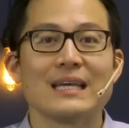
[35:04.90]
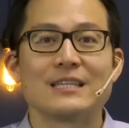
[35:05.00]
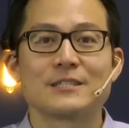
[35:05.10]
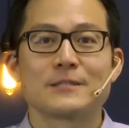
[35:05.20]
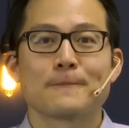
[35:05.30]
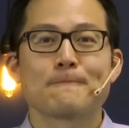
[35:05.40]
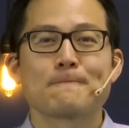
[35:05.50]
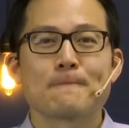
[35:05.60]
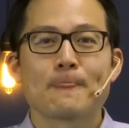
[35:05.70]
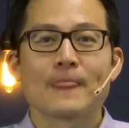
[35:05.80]
is,
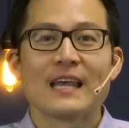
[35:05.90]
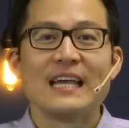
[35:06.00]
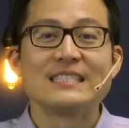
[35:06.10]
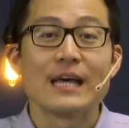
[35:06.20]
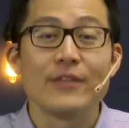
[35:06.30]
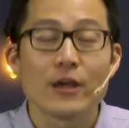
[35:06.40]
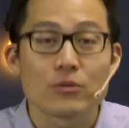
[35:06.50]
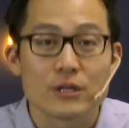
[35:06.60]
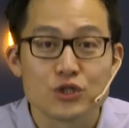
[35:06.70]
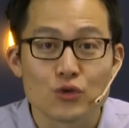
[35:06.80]
is that they
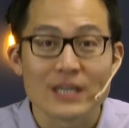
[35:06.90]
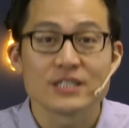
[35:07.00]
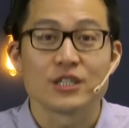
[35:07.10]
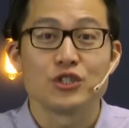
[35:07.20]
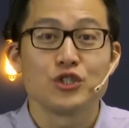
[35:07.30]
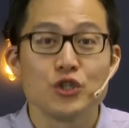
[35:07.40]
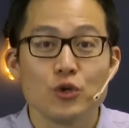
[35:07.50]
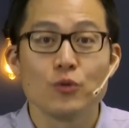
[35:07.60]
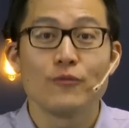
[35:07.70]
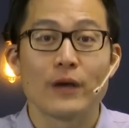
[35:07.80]
are addressing
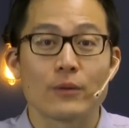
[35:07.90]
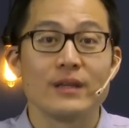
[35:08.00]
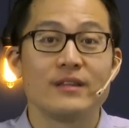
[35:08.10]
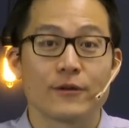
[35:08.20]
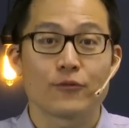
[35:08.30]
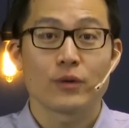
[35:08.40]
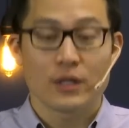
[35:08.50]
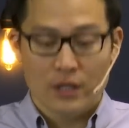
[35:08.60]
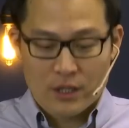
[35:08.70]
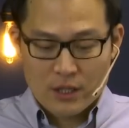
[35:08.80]
two very
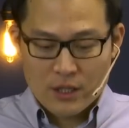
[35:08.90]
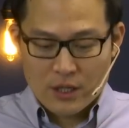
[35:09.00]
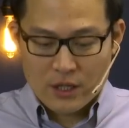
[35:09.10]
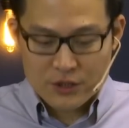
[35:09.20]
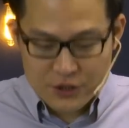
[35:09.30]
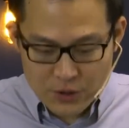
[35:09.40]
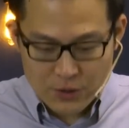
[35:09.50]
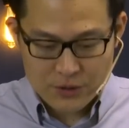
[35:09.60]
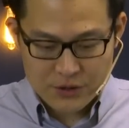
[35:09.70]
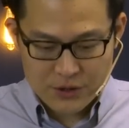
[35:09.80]
different
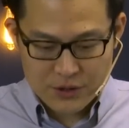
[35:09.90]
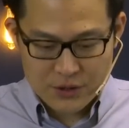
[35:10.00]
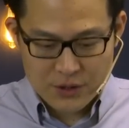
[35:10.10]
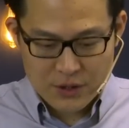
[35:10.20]
concerns.